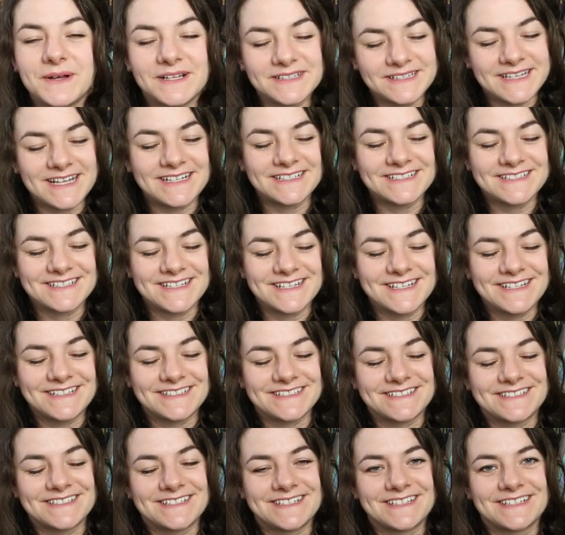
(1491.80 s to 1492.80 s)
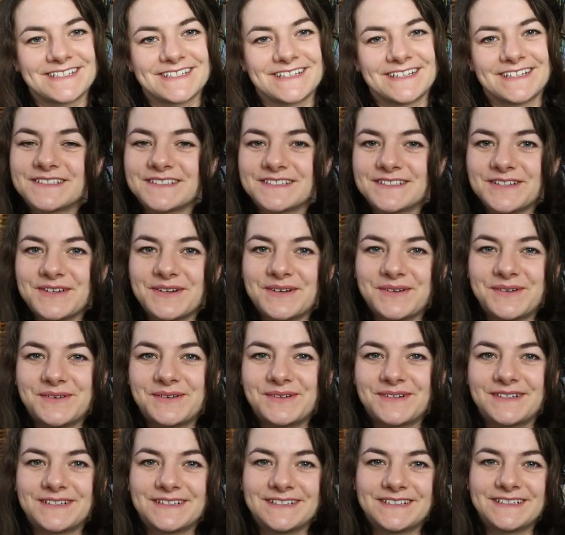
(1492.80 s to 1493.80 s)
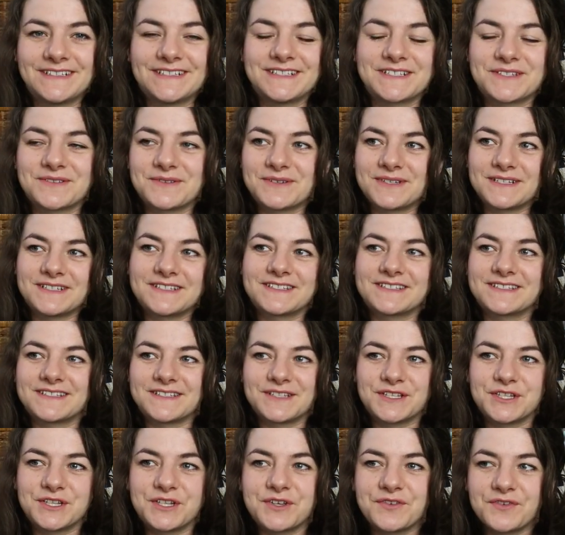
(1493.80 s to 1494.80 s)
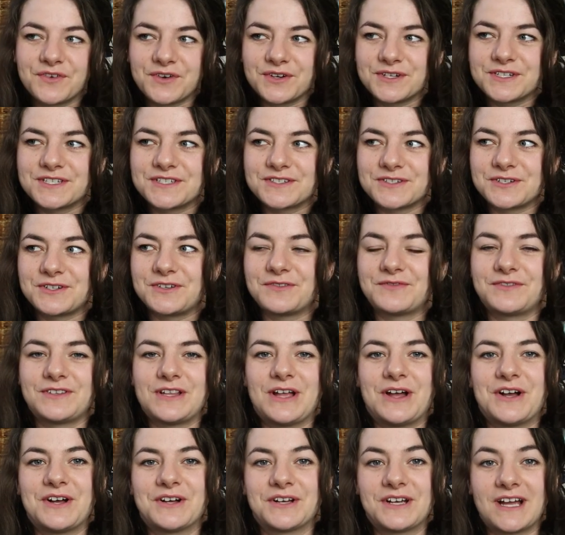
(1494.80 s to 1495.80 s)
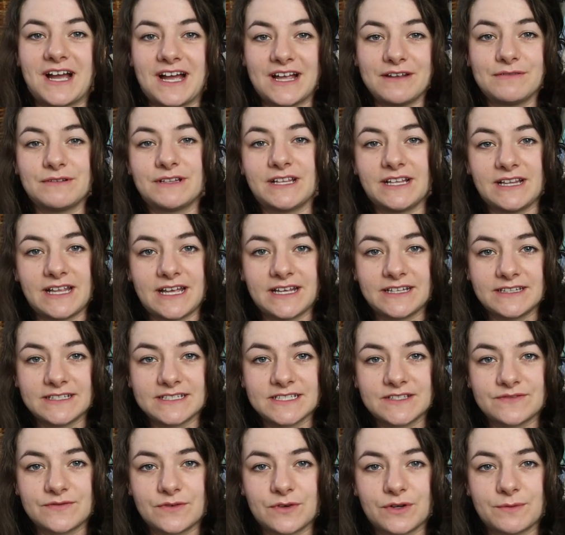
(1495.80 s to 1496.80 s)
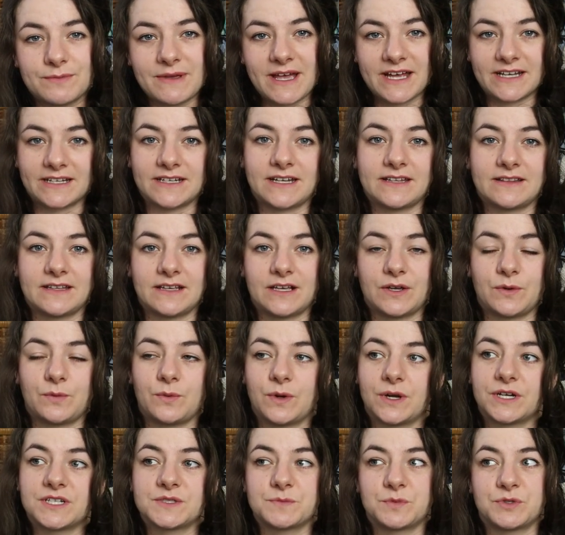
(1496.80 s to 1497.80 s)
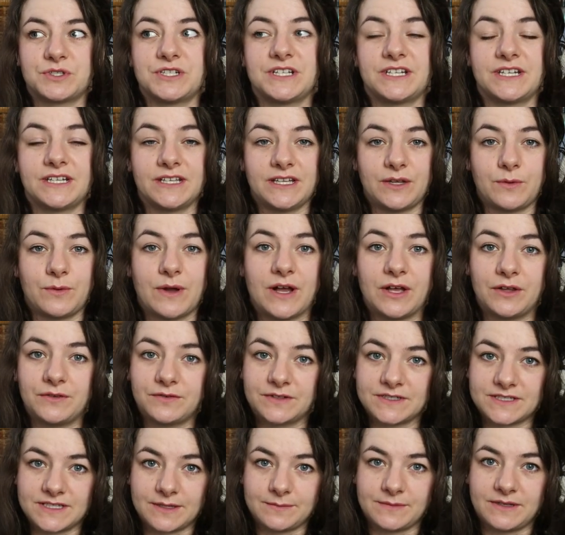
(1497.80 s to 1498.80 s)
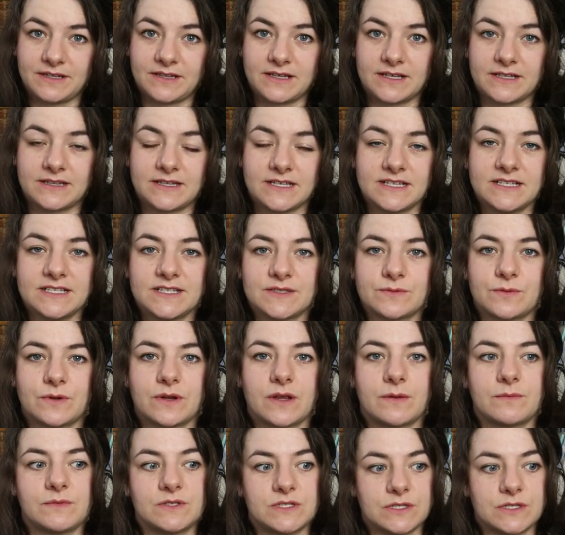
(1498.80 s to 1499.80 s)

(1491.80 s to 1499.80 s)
But that is it. So this was the first sort of vlog. I really like this format, and I think it works particularly well for something like this, where I'm